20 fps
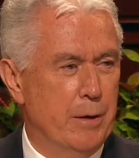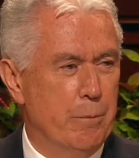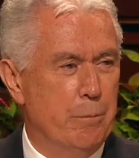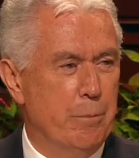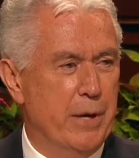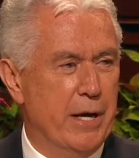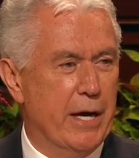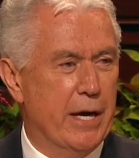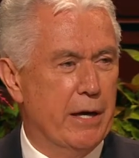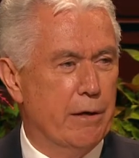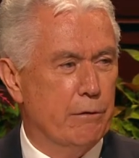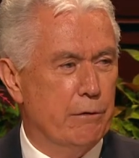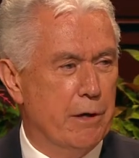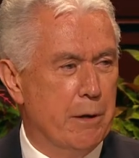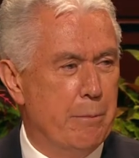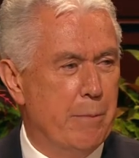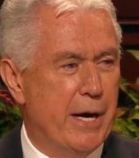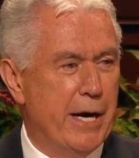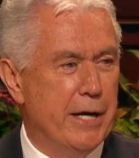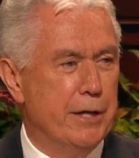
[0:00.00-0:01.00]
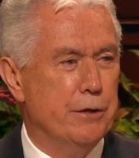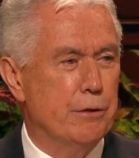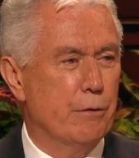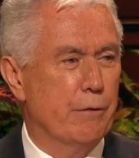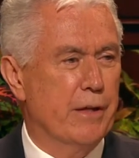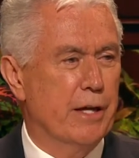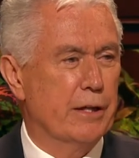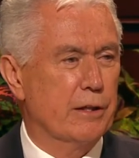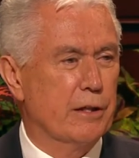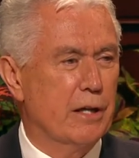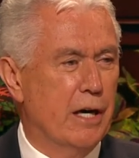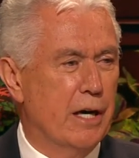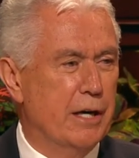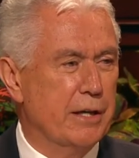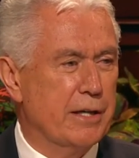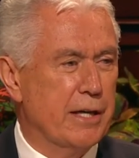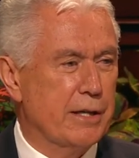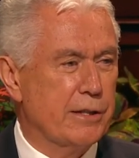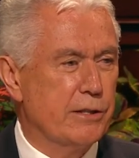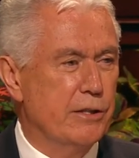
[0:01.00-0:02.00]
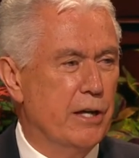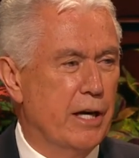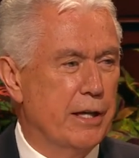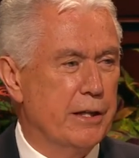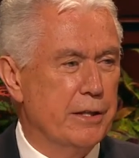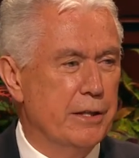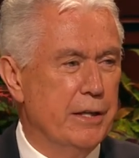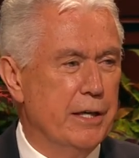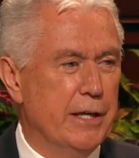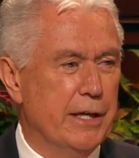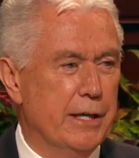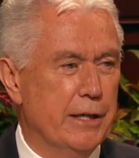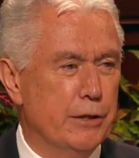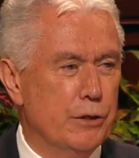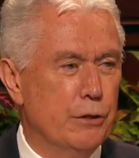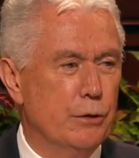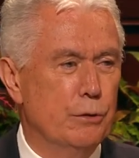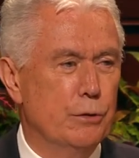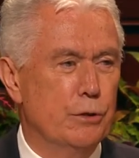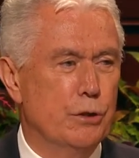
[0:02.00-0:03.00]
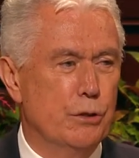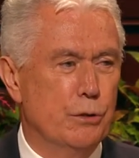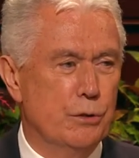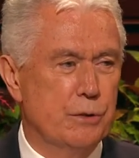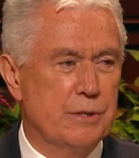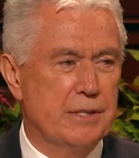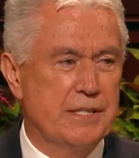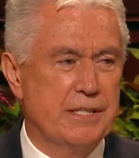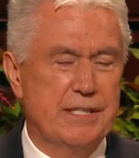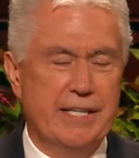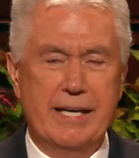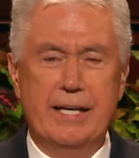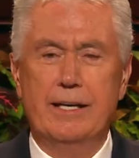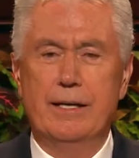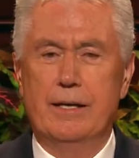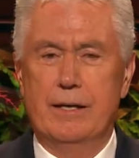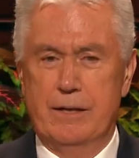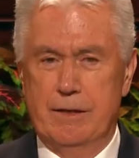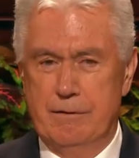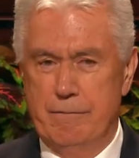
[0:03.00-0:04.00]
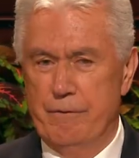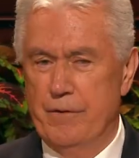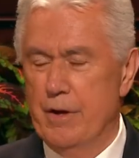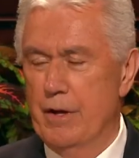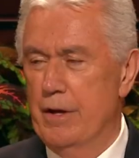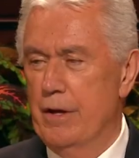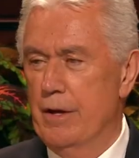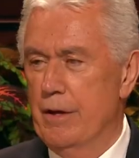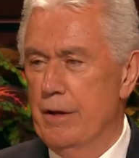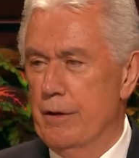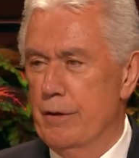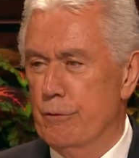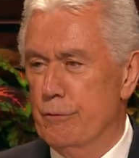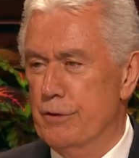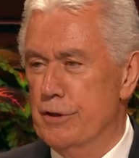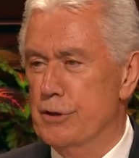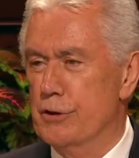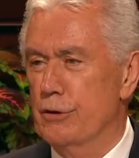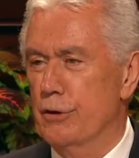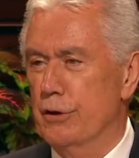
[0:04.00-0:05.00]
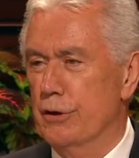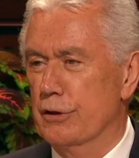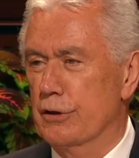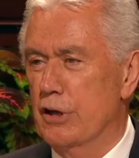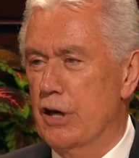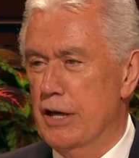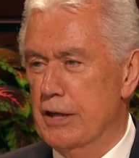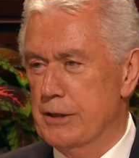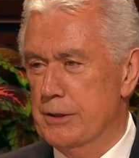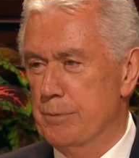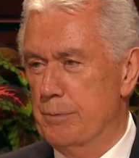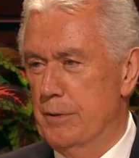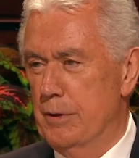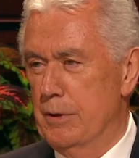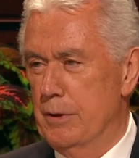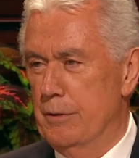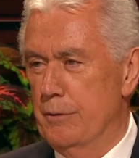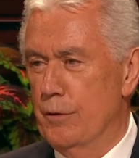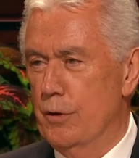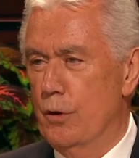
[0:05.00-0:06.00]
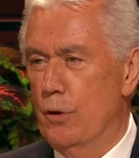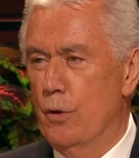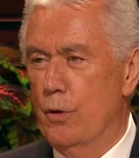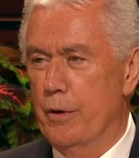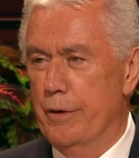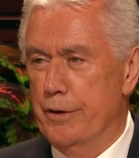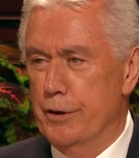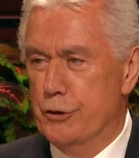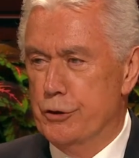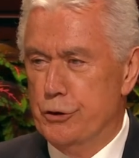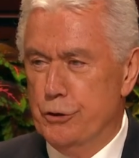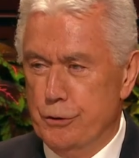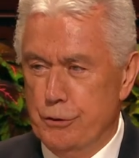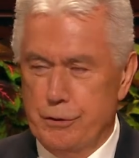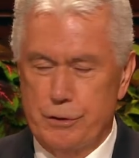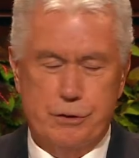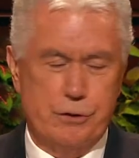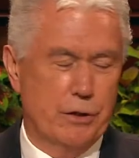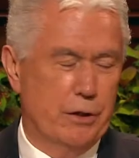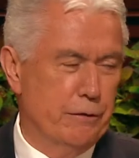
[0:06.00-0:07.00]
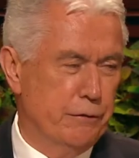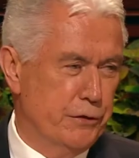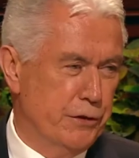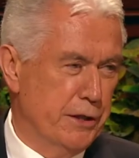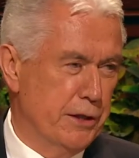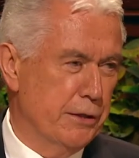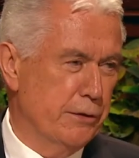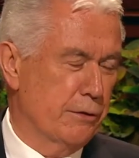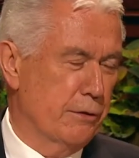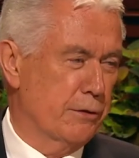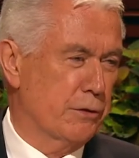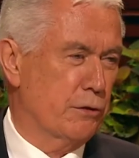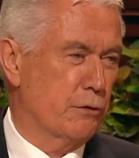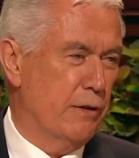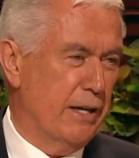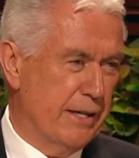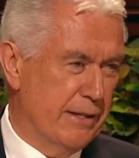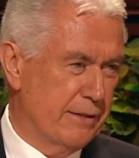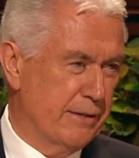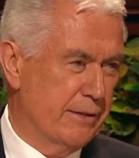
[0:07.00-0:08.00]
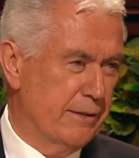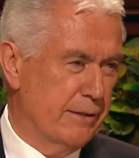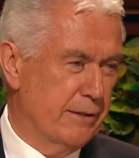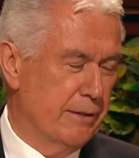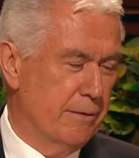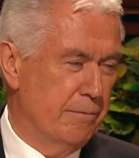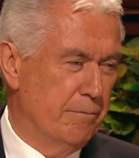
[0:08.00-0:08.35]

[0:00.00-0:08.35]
May I remind you that God does not need you to sell the restored gospel or the Church of Jesus Christ.